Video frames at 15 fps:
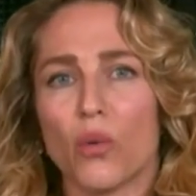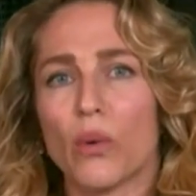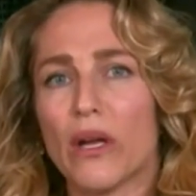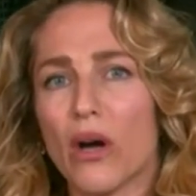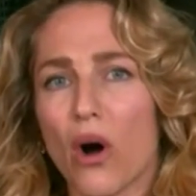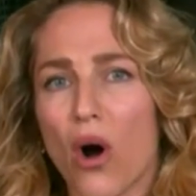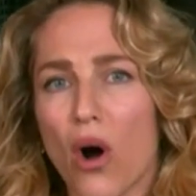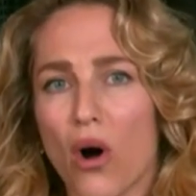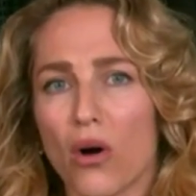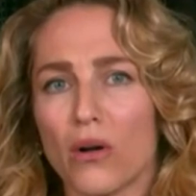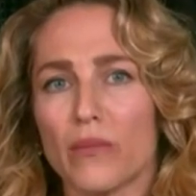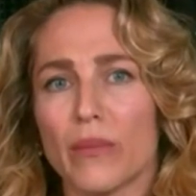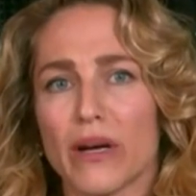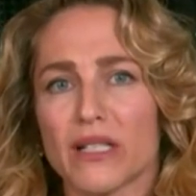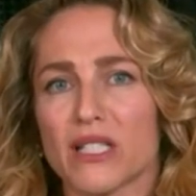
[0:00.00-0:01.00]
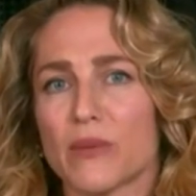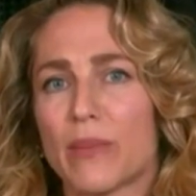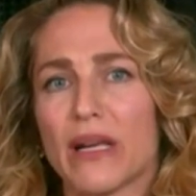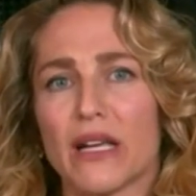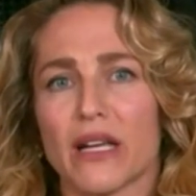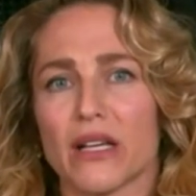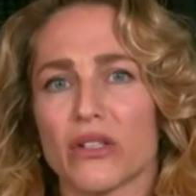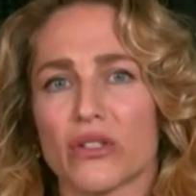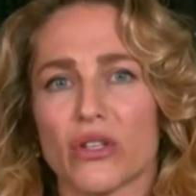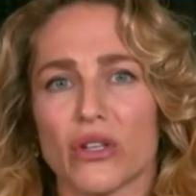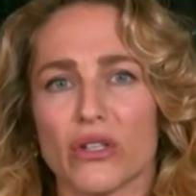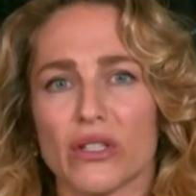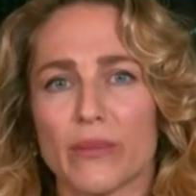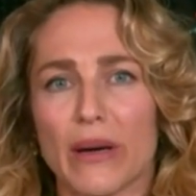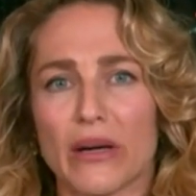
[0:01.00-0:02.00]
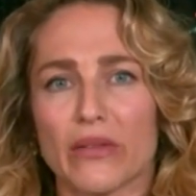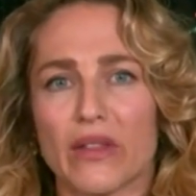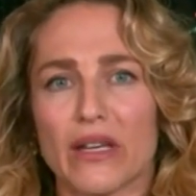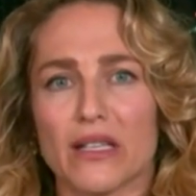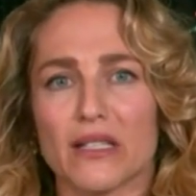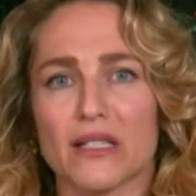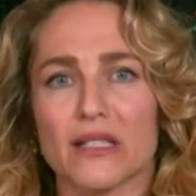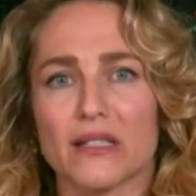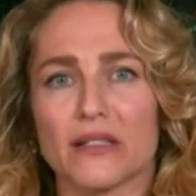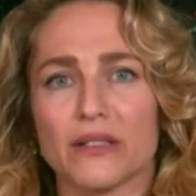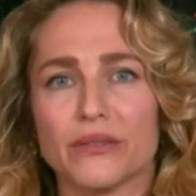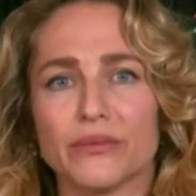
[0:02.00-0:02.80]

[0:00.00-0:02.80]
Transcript: We all must be concerned about this.